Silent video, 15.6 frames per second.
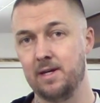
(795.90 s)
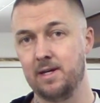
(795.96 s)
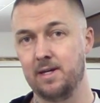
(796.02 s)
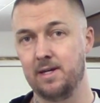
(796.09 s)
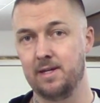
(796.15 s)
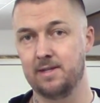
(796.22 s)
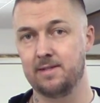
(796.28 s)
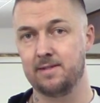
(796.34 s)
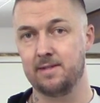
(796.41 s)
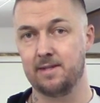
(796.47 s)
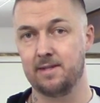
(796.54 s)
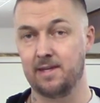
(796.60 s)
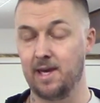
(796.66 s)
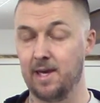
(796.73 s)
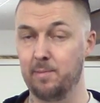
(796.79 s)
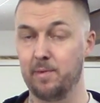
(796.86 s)
is
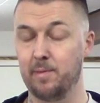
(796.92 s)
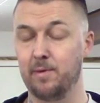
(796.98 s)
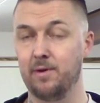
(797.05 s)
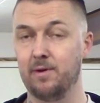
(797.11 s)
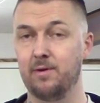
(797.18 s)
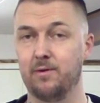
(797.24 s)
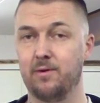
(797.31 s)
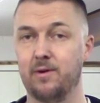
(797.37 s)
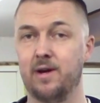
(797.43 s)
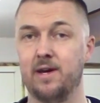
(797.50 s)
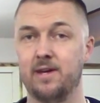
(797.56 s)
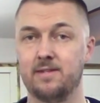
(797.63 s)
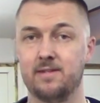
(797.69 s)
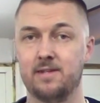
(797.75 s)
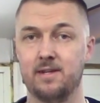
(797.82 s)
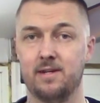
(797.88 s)
capable or
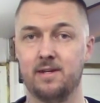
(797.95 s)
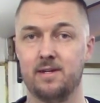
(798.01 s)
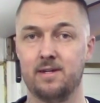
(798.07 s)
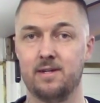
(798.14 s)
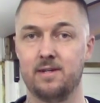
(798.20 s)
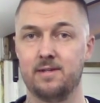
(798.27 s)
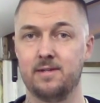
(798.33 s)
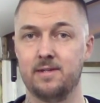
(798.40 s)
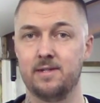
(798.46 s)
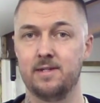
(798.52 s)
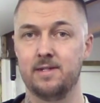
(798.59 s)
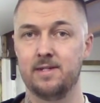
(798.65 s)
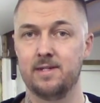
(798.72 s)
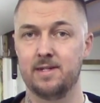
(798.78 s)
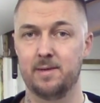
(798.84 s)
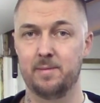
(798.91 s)
has the
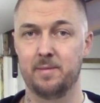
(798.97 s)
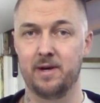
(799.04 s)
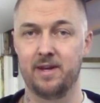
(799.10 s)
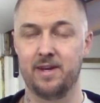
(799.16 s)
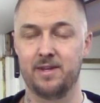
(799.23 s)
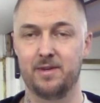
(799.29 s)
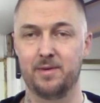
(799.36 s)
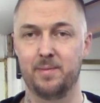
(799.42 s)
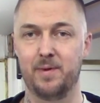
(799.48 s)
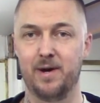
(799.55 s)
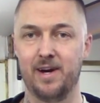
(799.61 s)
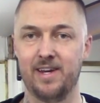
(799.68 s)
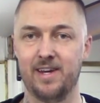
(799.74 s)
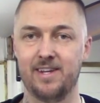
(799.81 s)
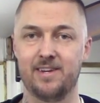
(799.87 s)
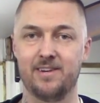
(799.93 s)
money to
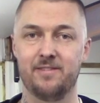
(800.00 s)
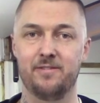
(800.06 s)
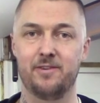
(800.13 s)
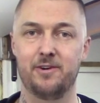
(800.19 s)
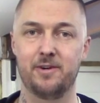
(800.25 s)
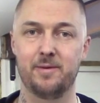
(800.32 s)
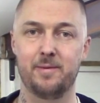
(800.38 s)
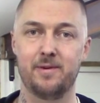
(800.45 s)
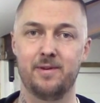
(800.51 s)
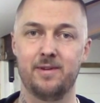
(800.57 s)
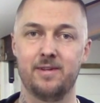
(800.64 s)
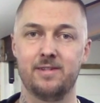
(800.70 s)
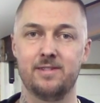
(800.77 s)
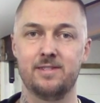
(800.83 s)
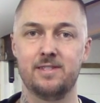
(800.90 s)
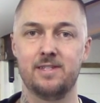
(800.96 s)
buy the
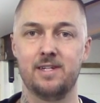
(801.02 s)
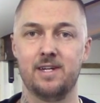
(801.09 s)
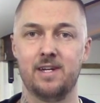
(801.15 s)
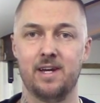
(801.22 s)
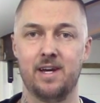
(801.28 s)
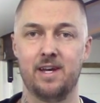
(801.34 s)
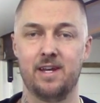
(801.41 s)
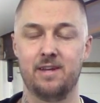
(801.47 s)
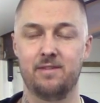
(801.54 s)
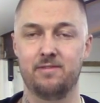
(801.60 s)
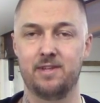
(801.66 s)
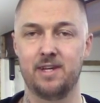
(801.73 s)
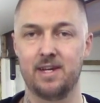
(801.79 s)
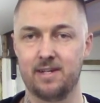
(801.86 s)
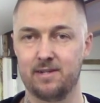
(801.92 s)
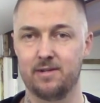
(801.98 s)
convertible, and if
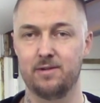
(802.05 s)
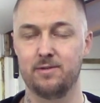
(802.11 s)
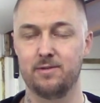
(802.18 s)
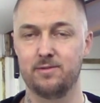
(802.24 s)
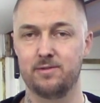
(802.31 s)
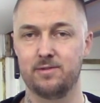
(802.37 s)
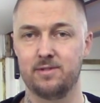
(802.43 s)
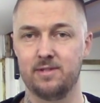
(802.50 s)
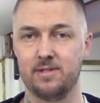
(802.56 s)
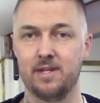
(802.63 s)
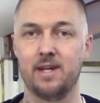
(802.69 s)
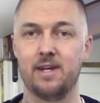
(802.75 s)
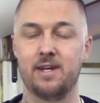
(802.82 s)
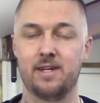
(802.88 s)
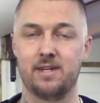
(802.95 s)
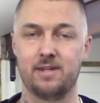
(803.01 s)
that goes,
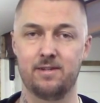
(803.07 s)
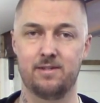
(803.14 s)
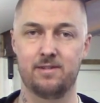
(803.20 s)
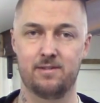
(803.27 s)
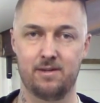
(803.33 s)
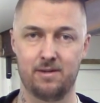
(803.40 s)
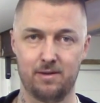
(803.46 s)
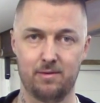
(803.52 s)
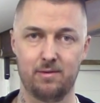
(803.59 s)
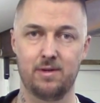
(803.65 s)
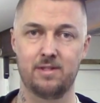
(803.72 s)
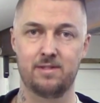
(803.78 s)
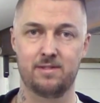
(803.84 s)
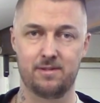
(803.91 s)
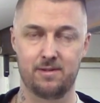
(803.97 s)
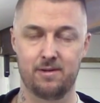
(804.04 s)
then I could slowly
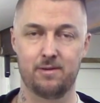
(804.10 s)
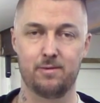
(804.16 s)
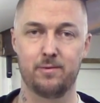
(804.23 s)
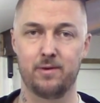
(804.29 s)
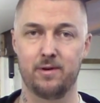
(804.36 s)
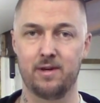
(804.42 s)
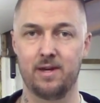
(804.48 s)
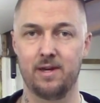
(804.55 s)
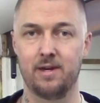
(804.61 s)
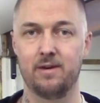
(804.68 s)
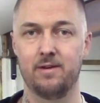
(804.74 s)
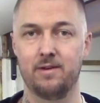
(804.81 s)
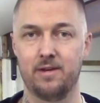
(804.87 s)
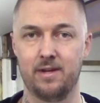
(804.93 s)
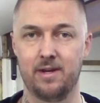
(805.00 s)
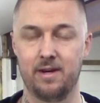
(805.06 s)
start working
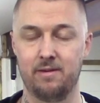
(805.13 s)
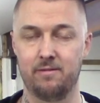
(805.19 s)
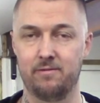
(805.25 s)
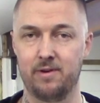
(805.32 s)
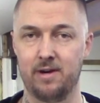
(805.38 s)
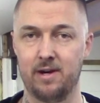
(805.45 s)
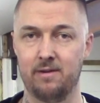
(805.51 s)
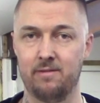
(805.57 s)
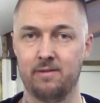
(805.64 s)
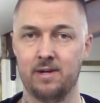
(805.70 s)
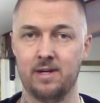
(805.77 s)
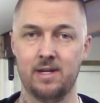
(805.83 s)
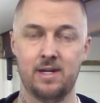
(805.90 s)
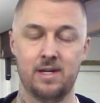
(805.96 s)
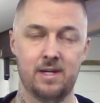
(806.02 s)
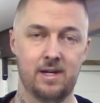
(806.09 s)
on the 9.5.
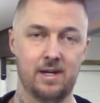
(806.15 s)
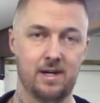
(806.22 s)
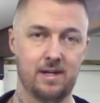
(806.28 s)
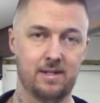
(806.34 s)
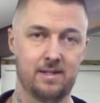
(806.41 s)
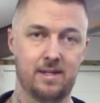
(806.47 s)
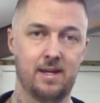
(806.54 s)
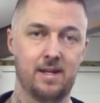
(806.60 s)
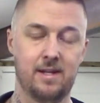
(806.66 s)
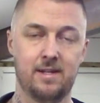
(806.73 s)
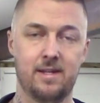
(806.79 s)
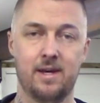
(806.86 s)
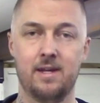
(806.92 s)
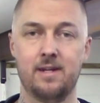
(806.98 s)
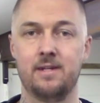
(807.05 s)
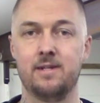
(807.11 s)
Until
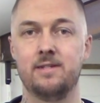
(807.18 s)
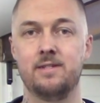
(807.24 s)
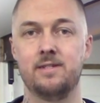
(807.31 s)
then,